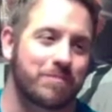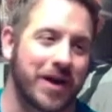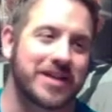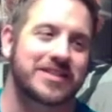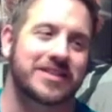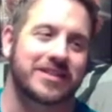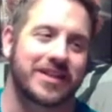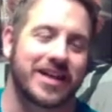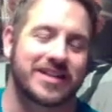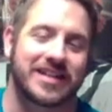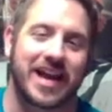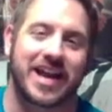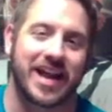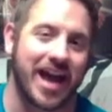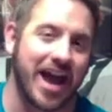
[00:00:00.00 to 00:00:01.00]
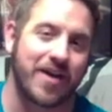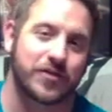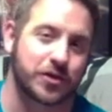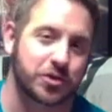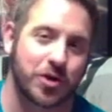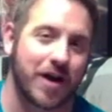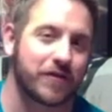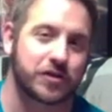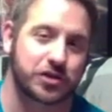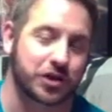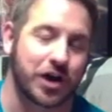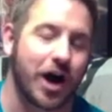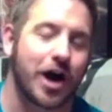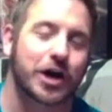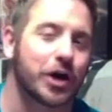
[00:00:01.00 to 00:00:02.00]
basically a day and a half to drive to
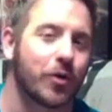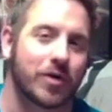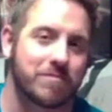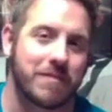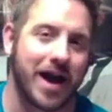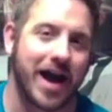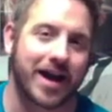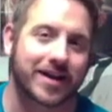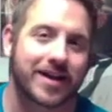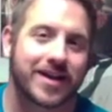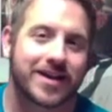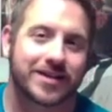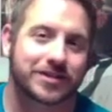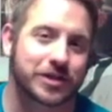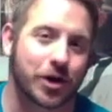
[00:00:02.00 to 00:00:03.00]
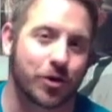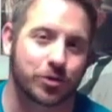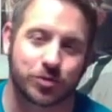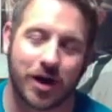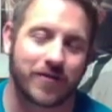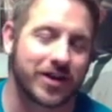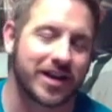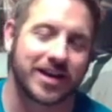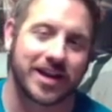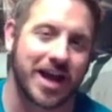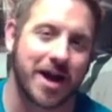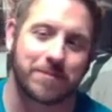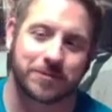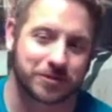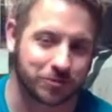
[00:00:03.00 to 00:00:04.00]
Chicago and back. So driving to
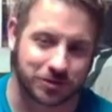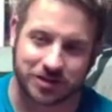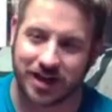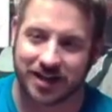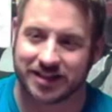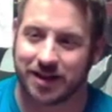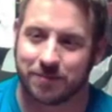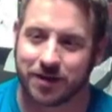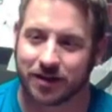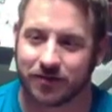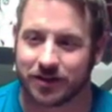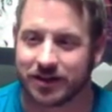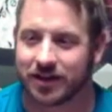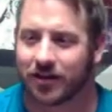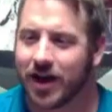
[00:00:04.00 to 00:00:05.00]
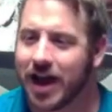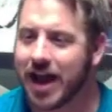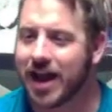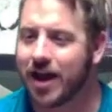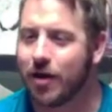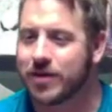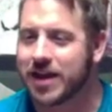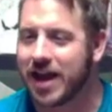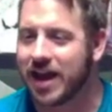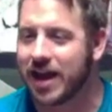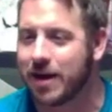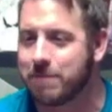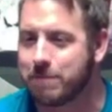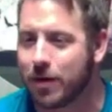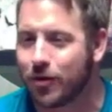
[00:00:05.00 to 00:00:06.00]
Indianapolis was not that big of a deal. Hell
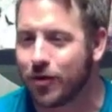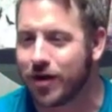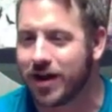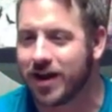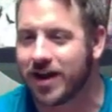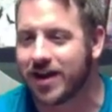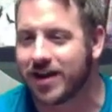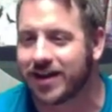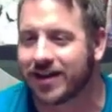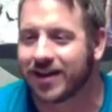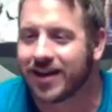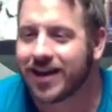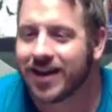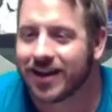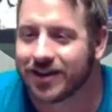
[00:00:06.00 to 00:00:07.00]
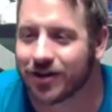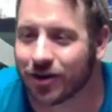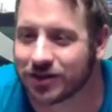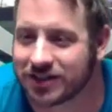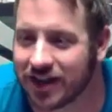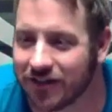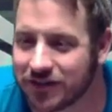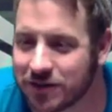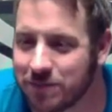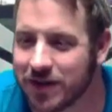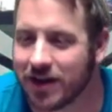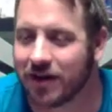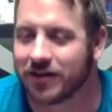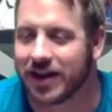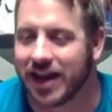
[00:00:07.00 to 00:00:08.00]
yeah, boy! Nerds have to
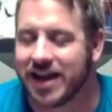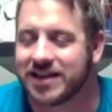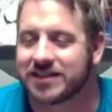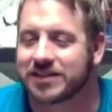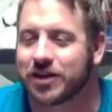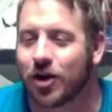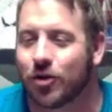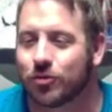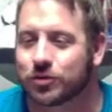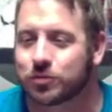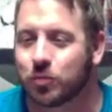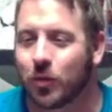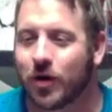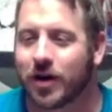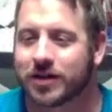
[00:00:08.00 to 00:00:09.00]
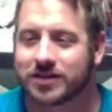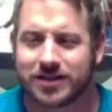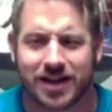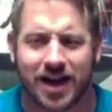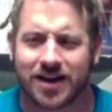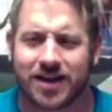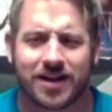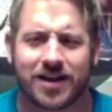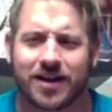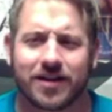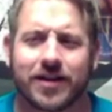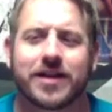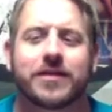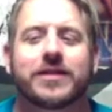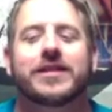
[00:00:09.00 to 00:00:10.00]
be on the East Coast once. No.
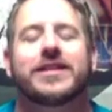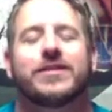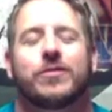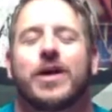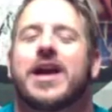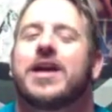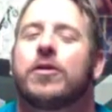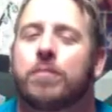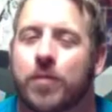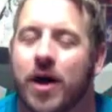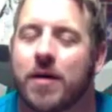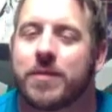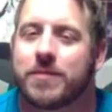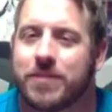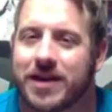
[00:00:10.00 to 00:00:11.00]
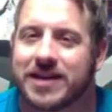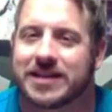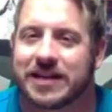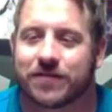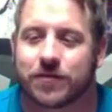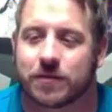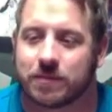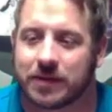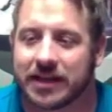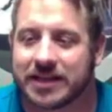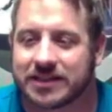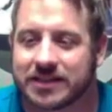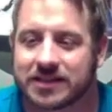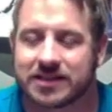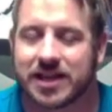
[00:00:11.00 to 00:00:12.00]
It'll probably be in different
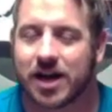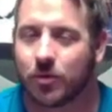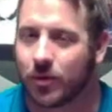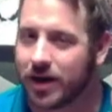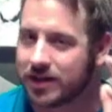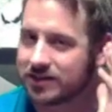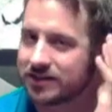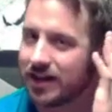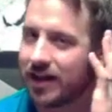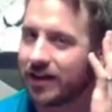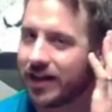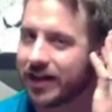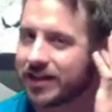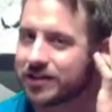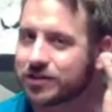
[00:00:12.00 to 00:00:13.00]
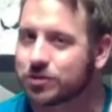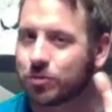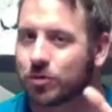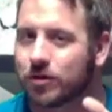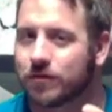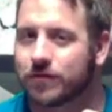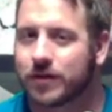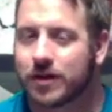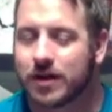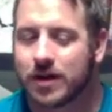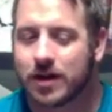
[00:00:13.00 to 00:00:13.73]
places. That way it's not like it's sort of